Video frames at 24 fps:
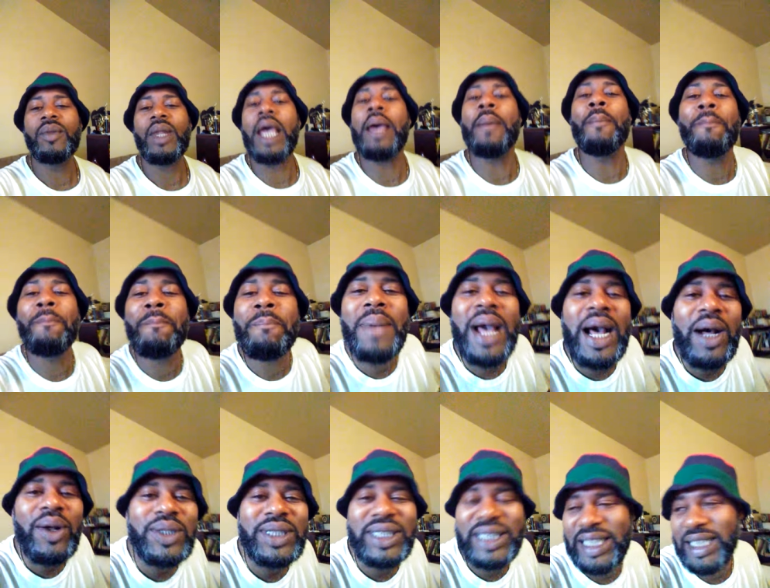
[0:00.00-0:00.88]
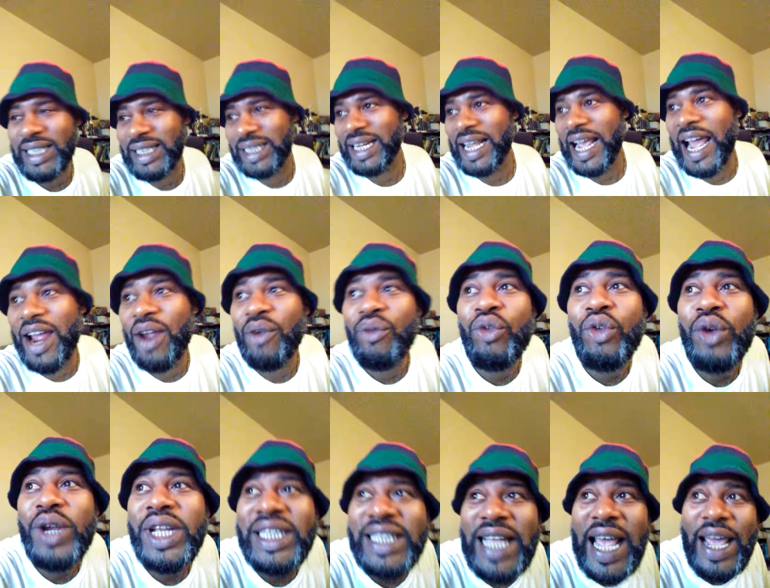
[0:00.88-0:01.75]
They're melting
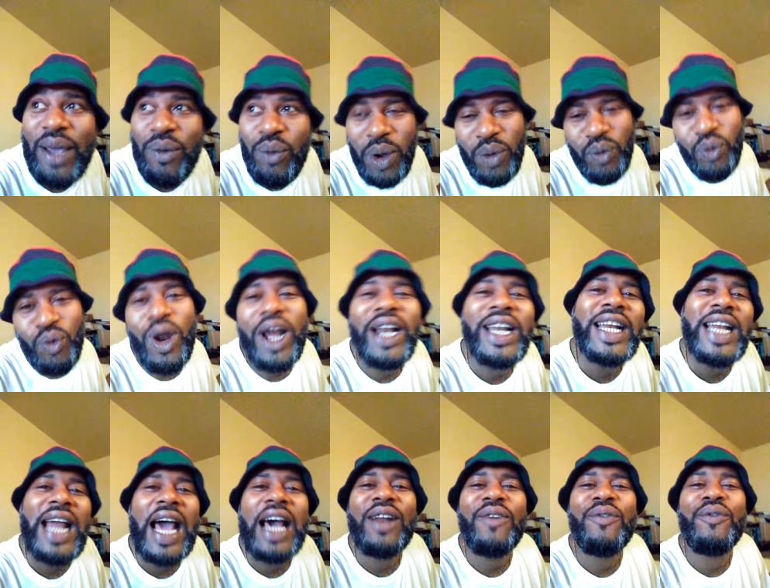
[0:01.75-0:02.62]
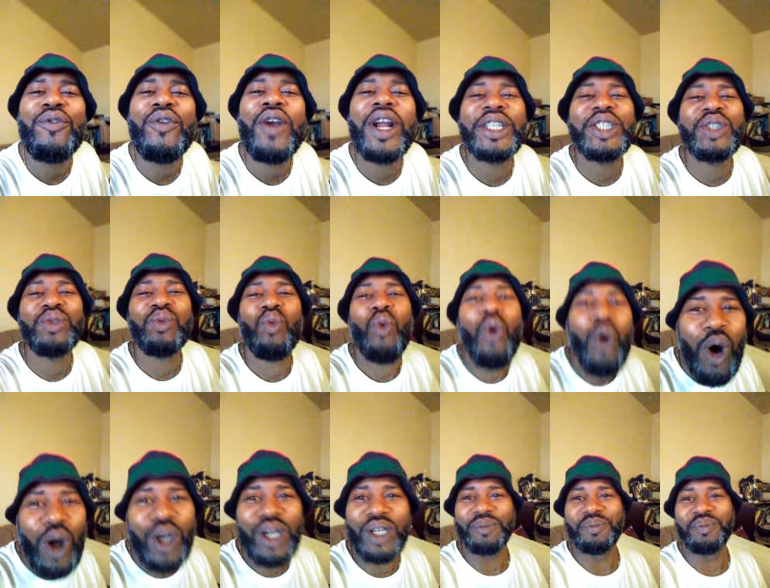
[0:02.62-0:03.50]
every day. We're running out of fresh
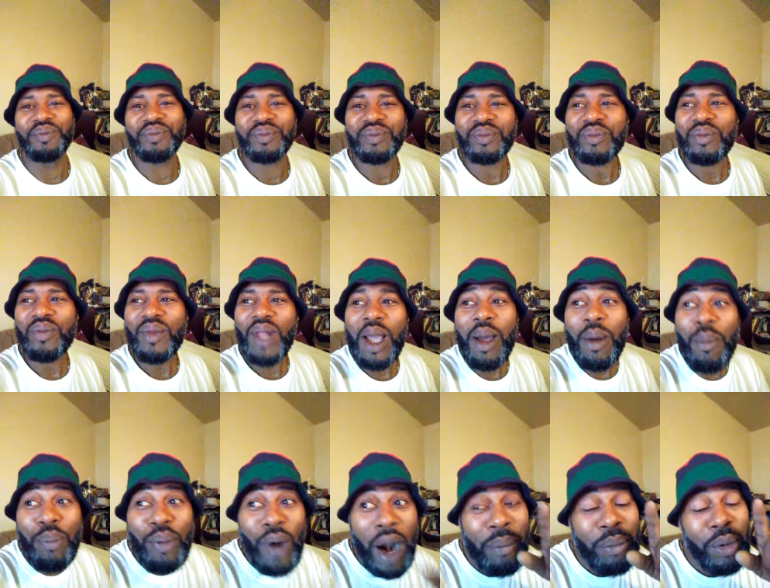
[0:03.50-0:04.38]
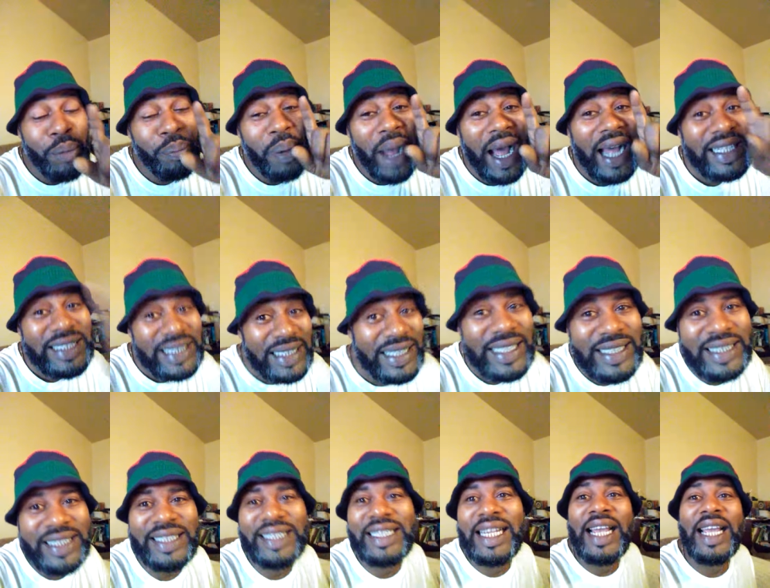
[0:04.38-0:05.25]
water. Prabhupada
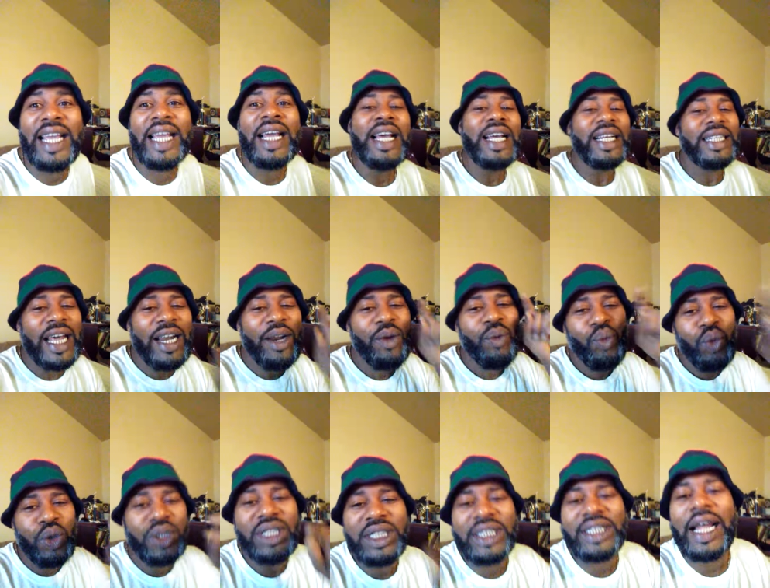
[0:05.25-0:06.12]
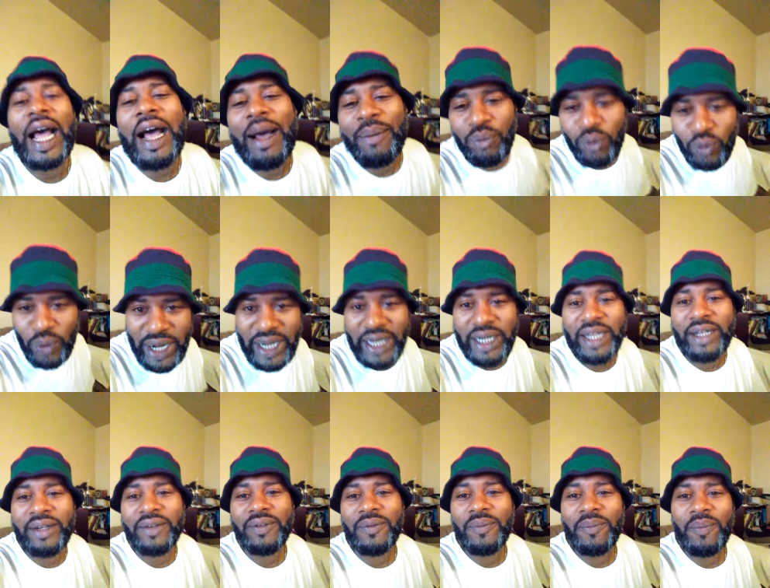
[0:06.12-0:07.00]
did say that it would stop
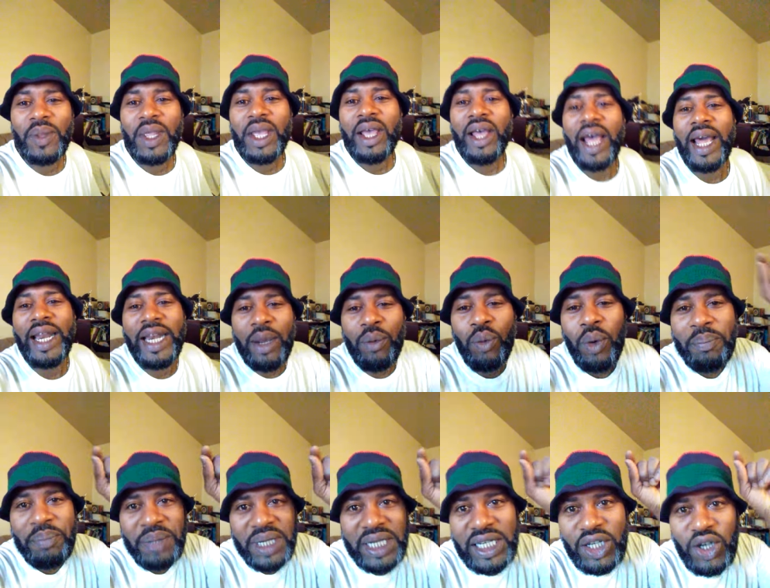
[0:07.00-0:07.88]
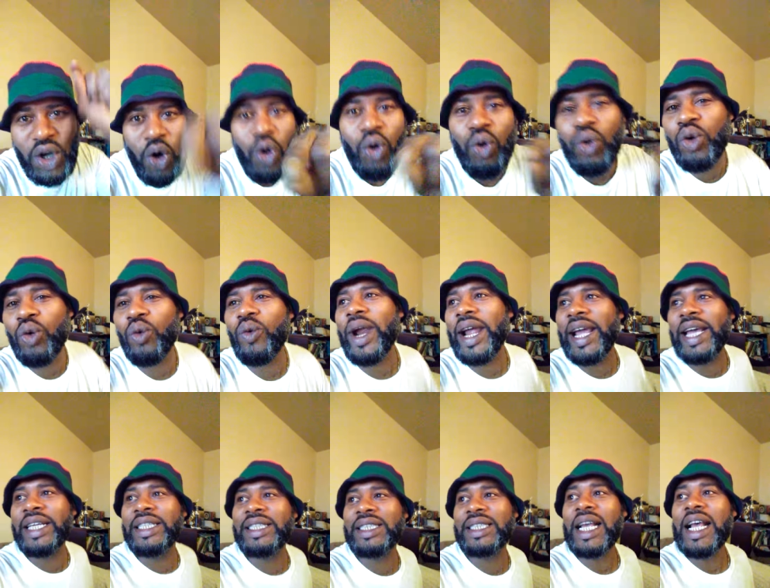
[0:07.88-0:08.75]
raining and there would be no
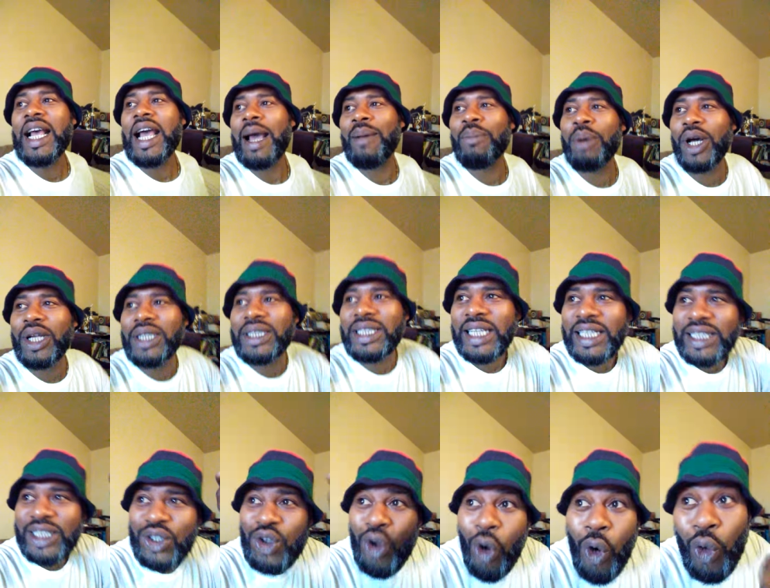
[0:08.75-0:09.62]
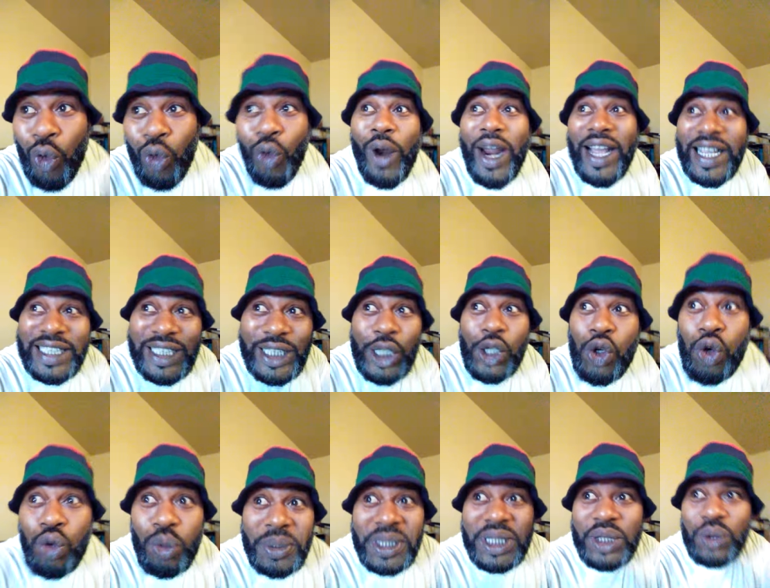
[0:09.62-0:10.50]
grains. And because there's no grains,
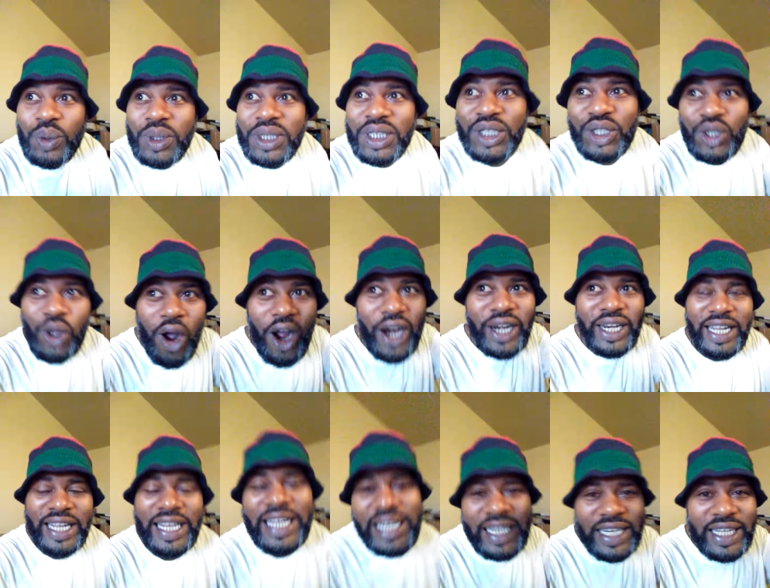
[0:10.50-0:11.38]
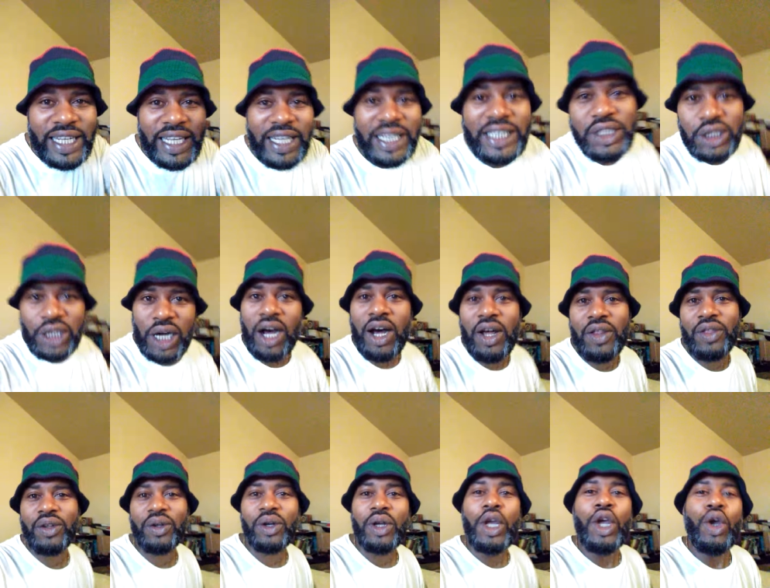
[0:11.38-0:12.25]
humans would start eating each
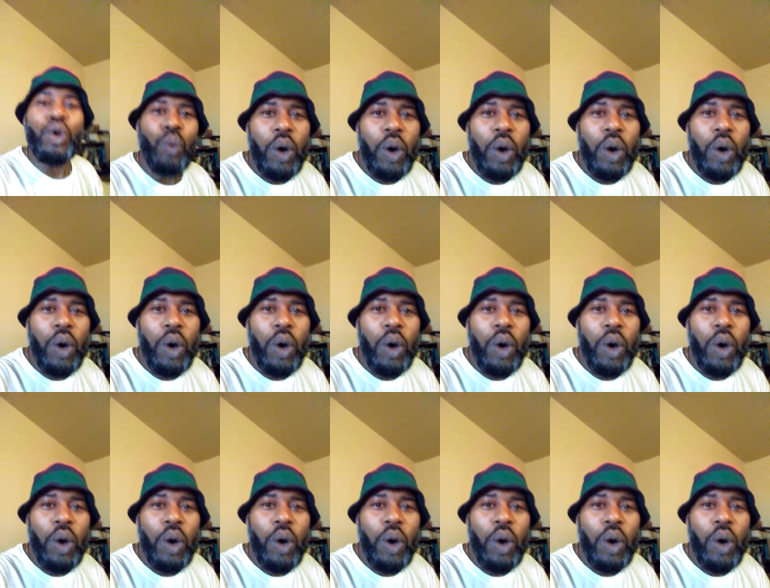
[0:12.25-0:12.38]
other.